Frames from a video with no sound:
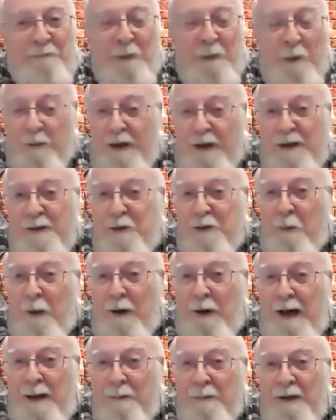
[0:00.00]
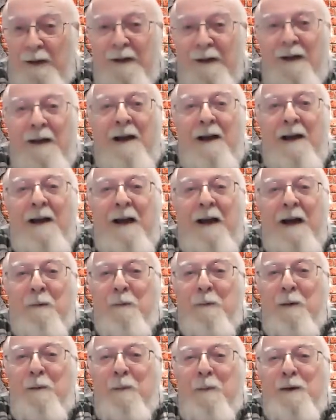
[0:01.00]
Okay, so what happened?
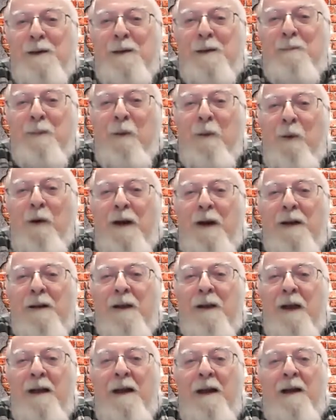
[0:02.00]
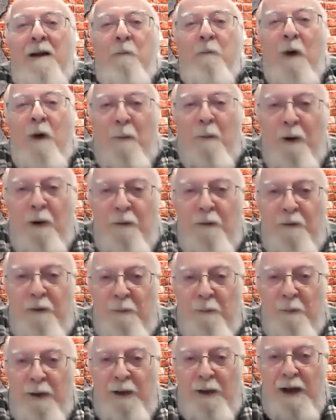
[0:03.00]
Henry was importing th- rubber
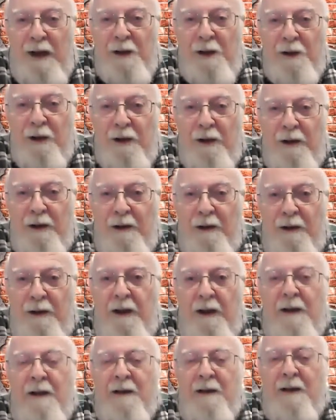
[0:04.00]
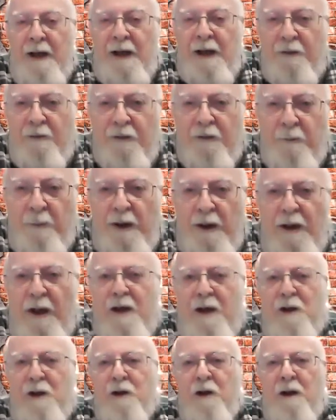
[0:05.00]
from Malaysia, tin from
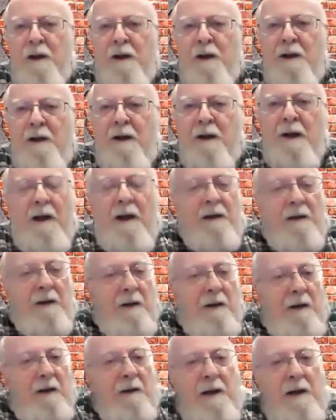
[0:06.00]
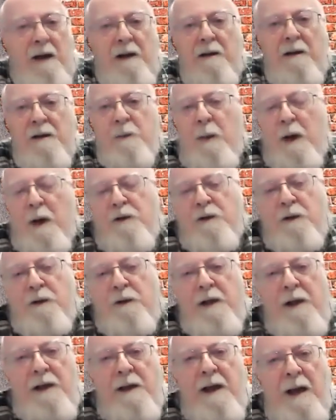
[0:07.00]
Malaysia, the, the
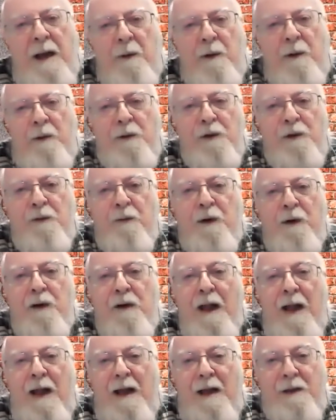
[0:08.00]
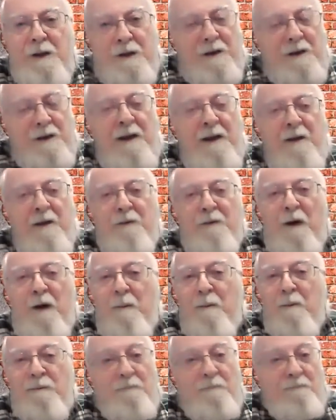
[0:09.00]
specialty chemicals for glass
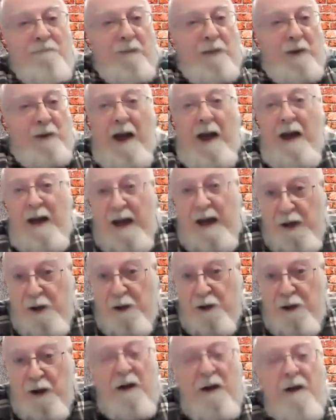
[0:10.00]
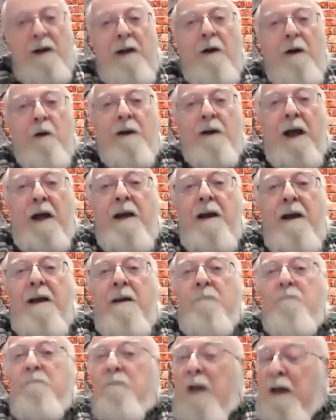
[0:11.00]
from Asia. Okay,
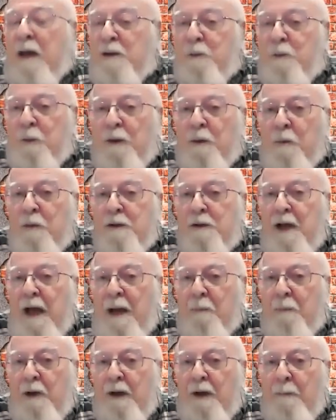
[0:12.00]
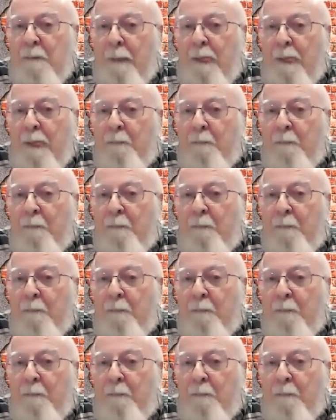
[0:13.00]
that's what was happening.